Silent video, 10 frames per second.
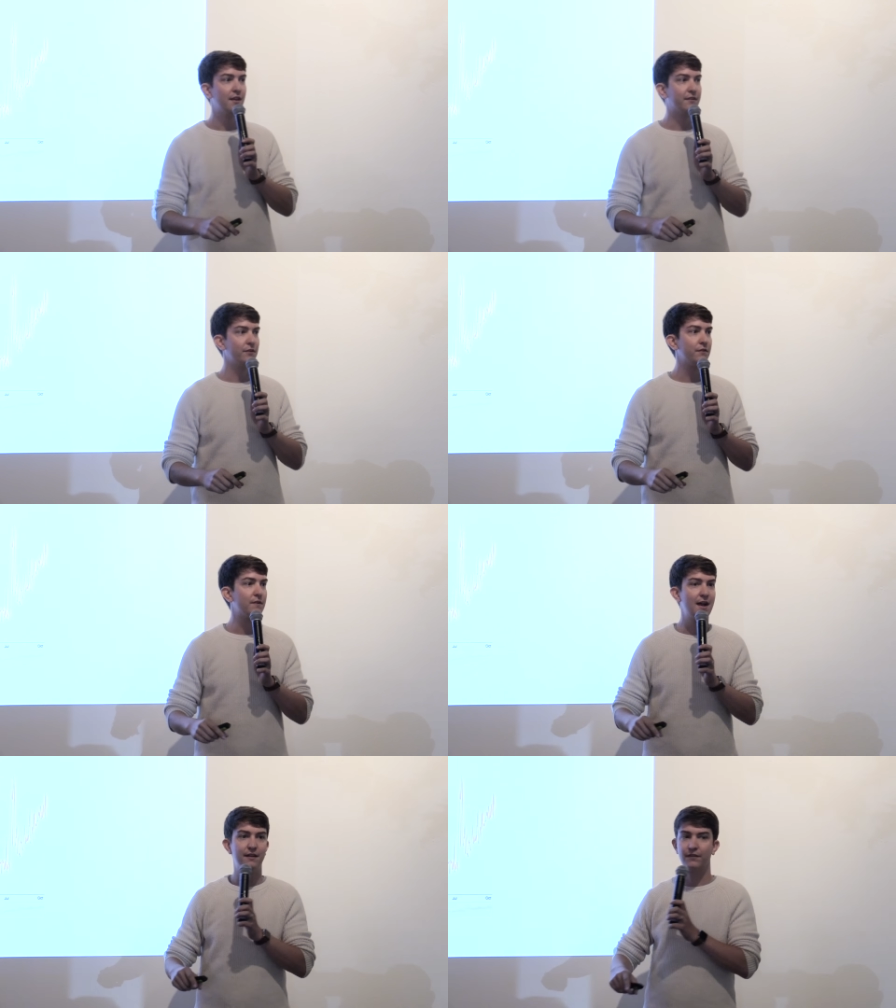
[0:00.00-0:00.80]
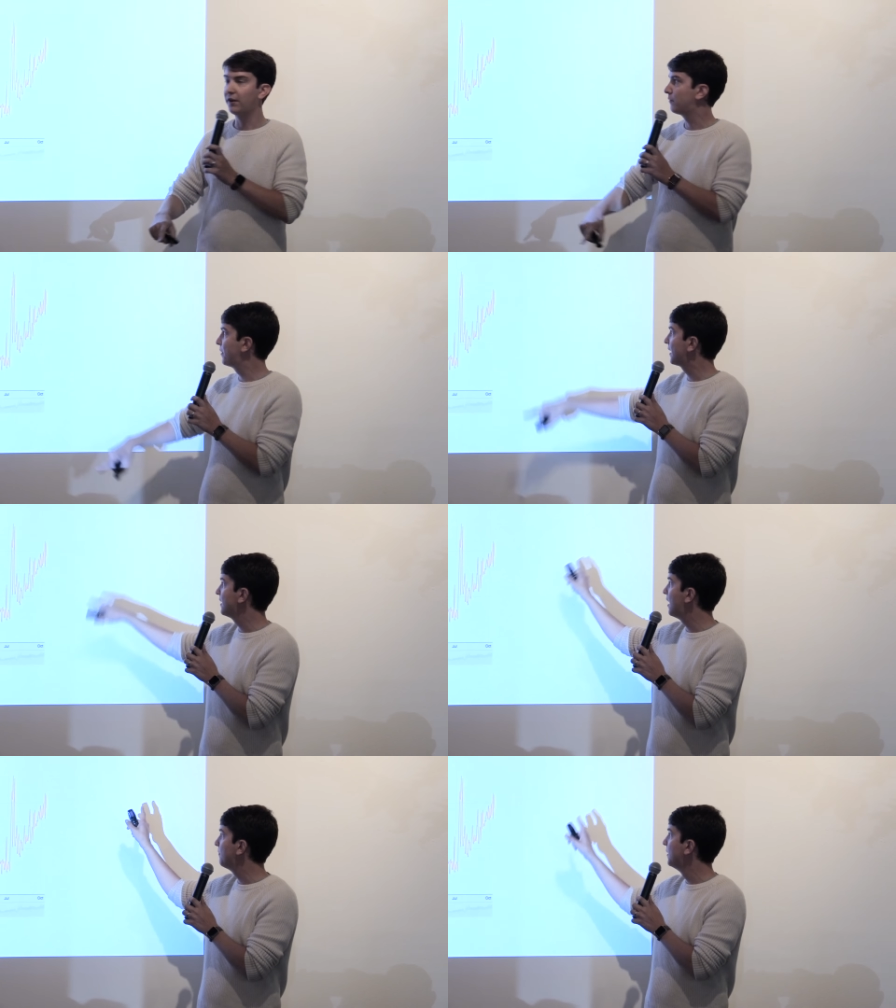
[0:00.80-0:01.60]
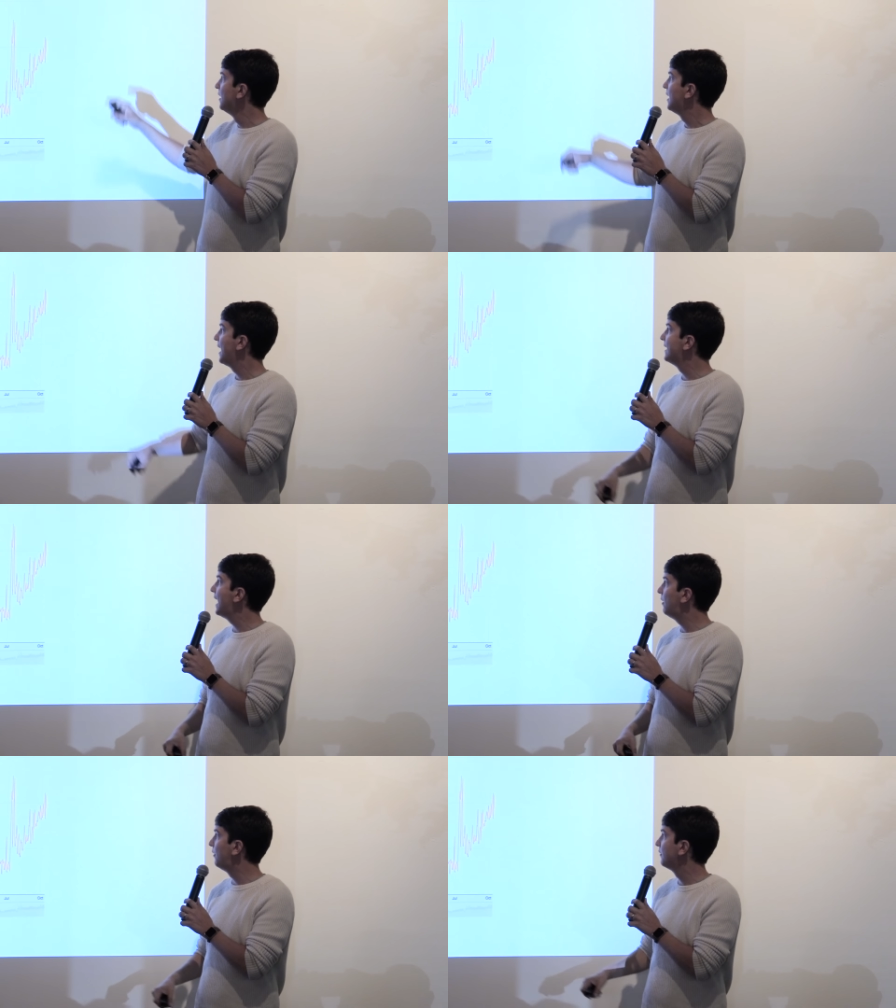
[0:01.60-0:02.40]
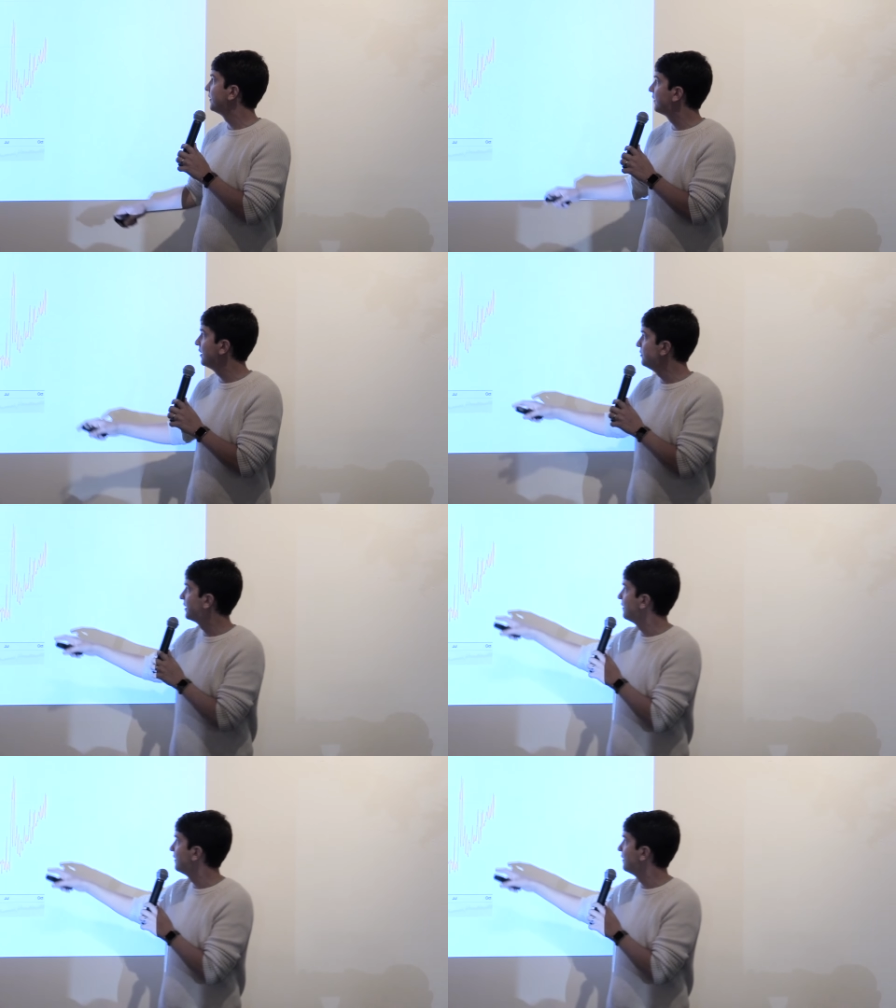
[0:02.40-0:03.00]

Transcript: It turns around and it starts picking up, and now all of a sudden you